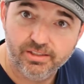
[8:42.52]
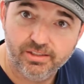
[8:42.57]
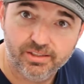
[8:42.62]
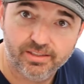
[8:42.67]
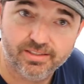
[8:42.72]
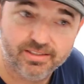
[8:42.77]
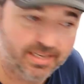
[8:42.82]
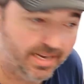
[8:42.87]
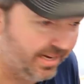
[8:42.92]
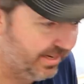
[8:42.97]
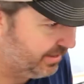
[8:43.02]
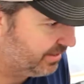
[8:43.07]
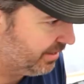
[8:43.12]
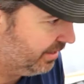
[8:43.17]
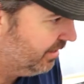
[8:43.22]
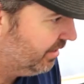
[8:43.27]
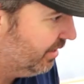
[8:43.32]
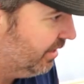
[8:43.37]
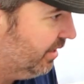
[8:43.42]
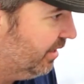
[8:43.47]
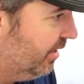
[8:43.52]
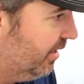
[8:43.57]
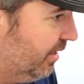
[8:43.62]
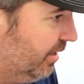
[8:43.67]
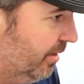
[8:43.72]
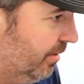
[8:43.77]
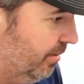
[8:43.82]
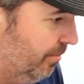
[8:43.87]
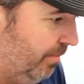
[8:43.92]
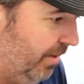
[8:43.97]
just take
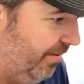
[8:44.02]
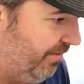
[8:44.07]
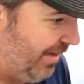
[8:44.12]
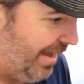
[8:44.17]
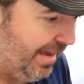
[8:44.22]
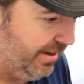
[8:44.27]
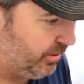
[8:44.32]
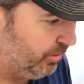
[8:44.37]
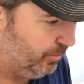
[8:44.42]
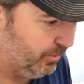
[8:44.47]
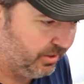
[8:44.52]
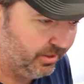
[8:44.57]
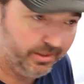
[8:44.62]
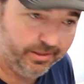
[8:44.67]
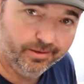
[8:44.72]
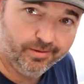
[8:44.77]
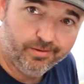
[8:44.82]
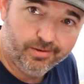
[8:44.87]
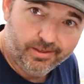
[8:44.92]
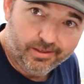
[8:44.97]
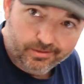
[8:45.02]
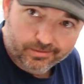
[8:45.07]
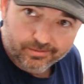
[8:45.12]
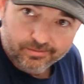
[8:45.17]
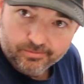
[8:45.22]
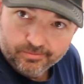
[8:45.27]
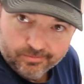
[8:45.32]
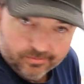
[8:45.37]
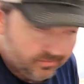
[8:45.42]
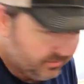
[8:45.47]
my vacuum cleaner
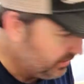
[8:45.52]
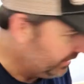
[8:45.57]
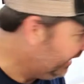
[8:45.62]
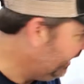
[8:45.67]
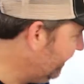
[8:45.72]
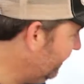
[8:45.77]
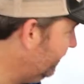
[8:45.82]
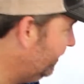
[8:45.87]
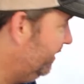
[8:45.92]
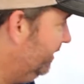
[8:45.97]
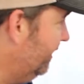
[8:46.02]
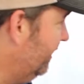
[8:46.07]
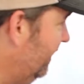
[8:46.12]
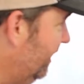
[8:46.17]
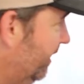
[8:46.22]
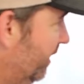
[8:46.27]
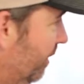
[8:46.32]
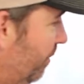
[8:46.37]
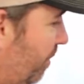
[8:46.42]
and get in the